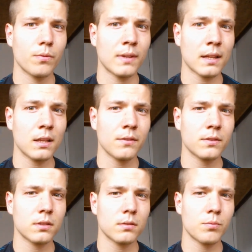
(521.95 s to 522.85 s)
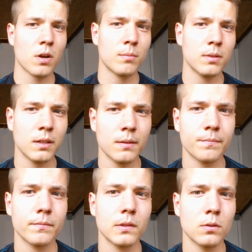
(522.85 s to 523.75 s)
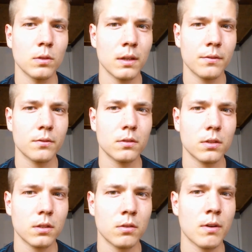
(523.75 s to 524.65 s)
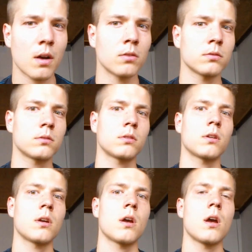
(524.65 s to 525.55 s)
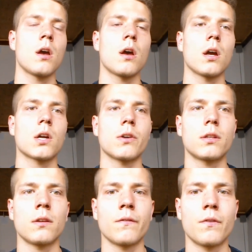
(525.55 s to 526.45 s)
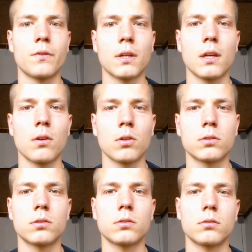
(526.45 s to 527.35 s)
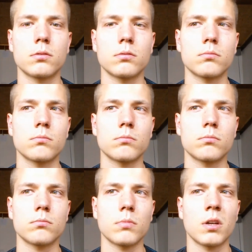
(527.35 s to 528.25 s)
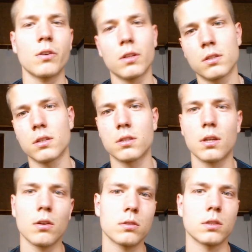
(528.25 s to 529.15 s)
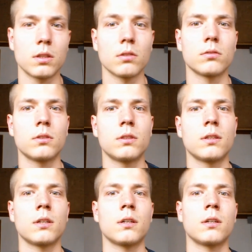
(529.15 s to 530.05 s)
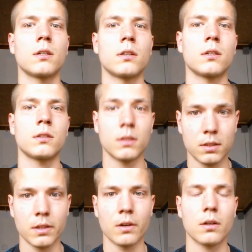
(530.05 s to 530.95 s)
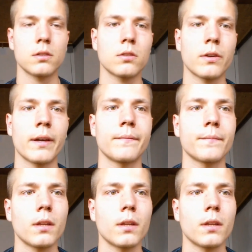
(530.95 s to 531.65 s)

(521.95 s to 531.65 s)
deadlift probably to lift around 150 kilos, 160 kilos until this year. So yeah.